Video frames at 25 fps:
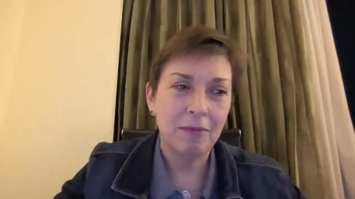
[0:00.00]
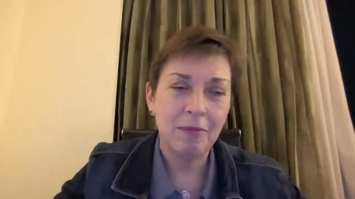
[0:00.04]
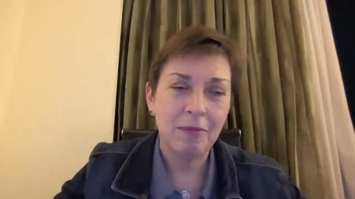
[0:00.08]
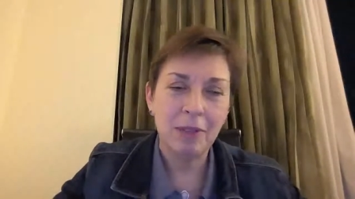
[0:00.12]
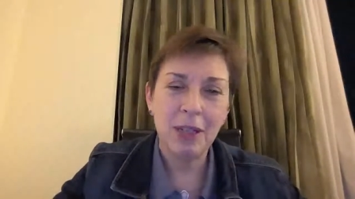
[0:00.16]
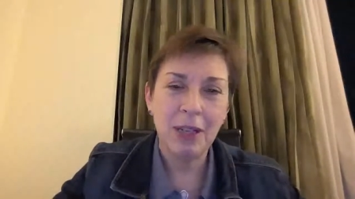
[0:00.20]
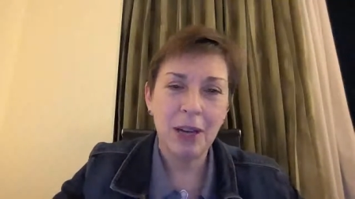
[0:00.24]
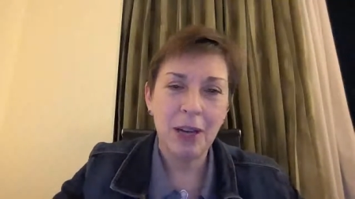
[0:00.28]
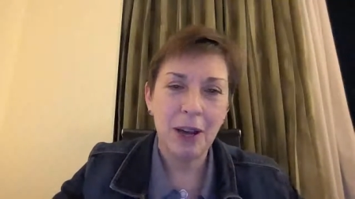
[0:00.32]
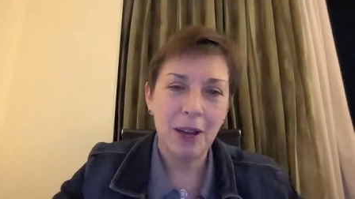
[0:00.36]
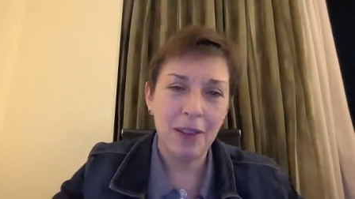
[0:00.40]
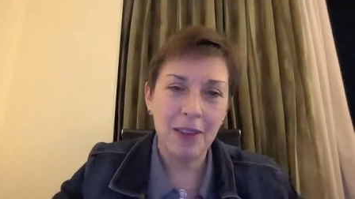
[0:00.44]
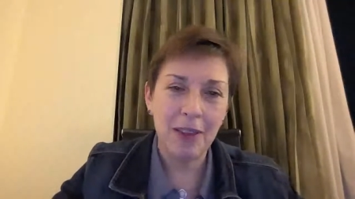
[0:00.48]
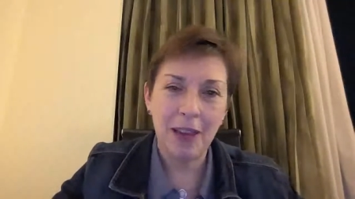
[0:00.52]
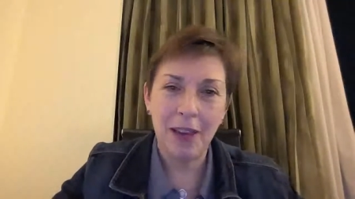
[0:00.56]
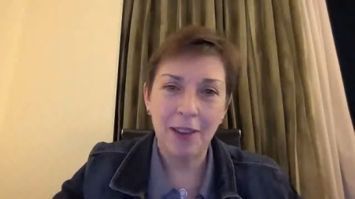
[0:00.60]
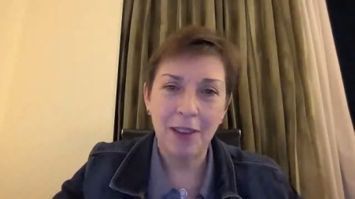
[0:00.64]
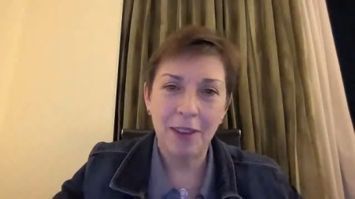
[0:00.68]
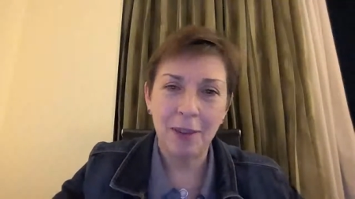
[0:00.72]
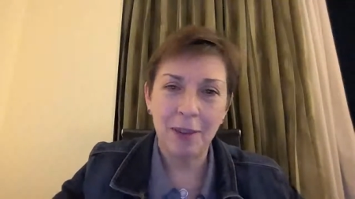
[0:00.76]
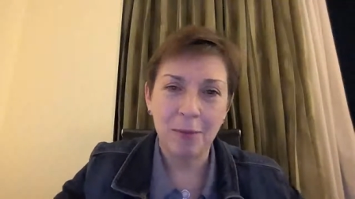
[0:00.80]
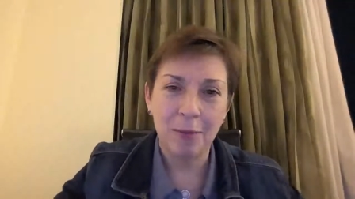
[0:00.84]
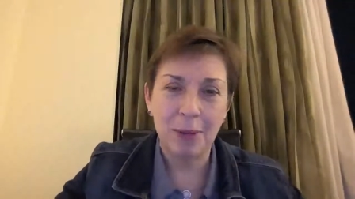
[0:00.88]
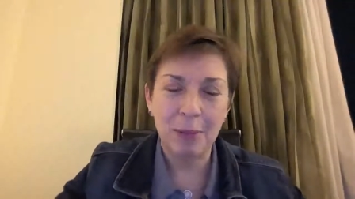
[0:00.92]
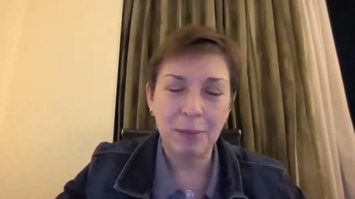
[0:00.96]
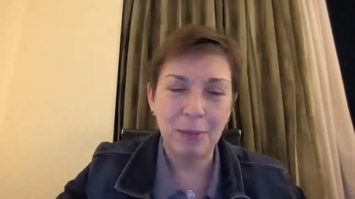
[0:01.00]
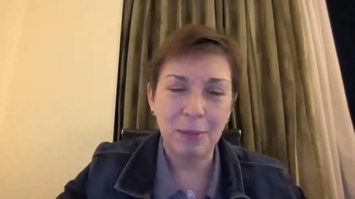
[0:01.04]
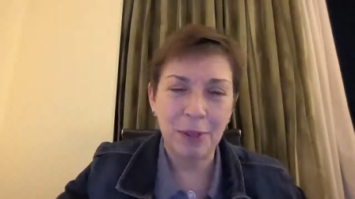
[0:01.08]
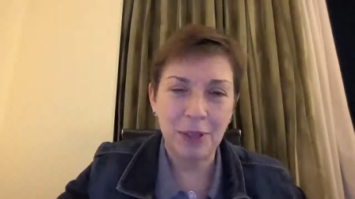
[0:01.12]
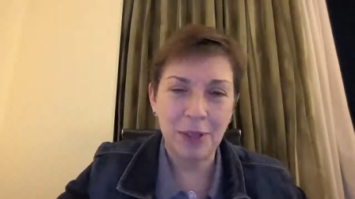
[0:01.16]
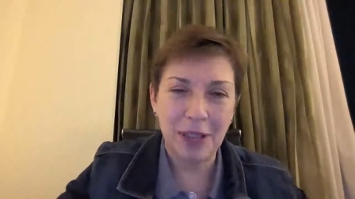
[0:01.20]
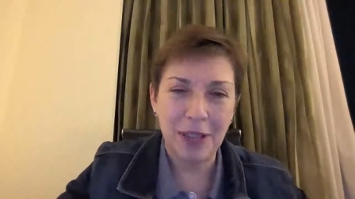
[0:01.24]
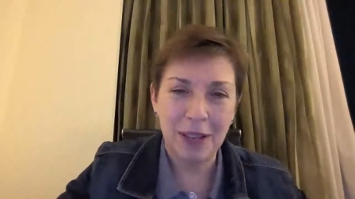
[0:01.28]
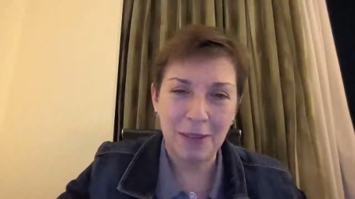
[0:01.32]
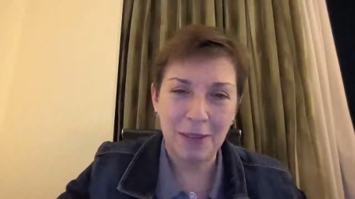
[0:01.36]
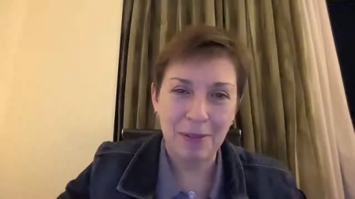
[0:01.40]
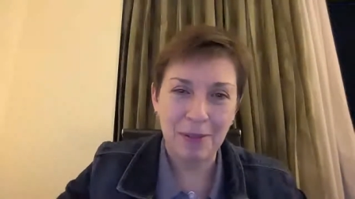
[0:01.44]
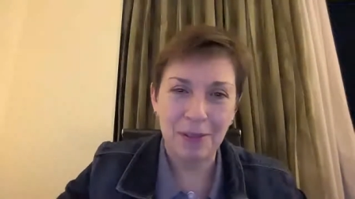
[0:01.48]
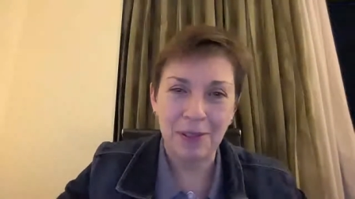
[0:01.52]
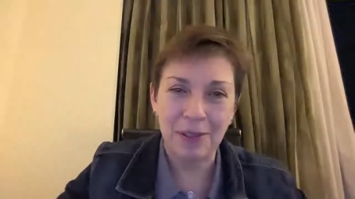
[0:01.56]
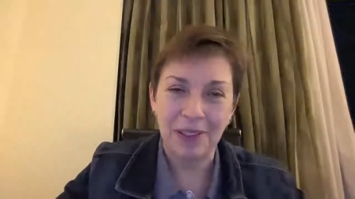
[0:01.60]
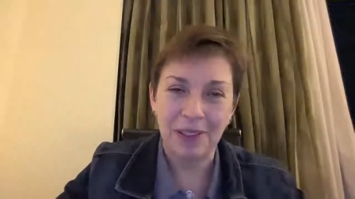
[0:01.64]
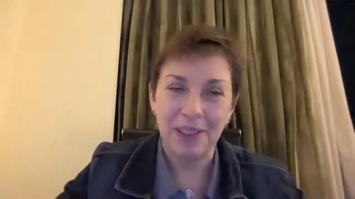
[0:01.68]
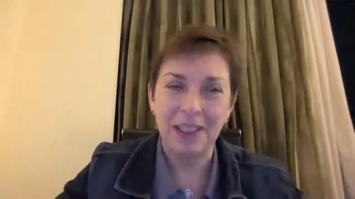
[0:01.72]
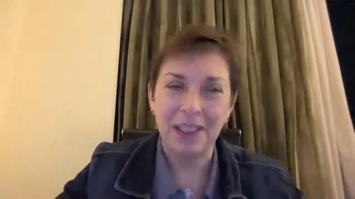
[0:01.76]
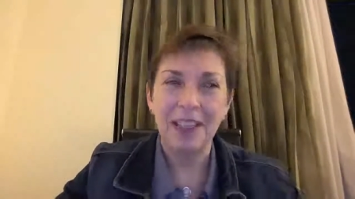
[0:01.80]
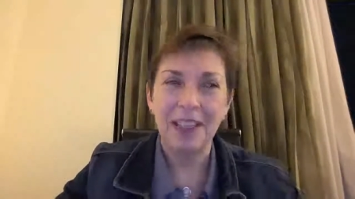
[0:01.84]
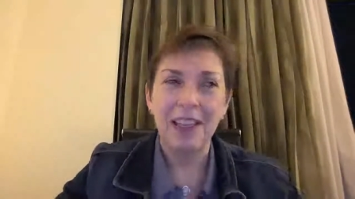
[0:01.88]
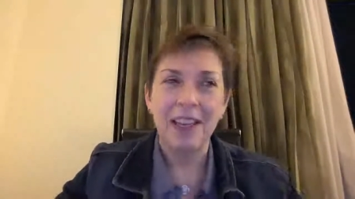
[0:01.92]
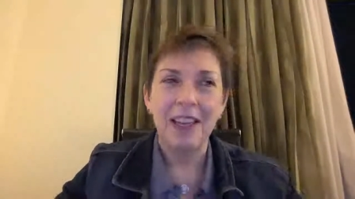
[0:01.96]
We call that the 1%
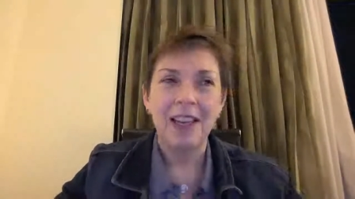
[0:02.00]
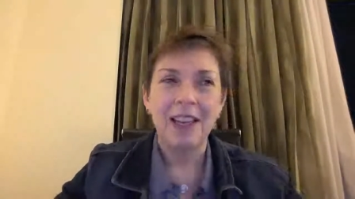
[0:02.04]
rule.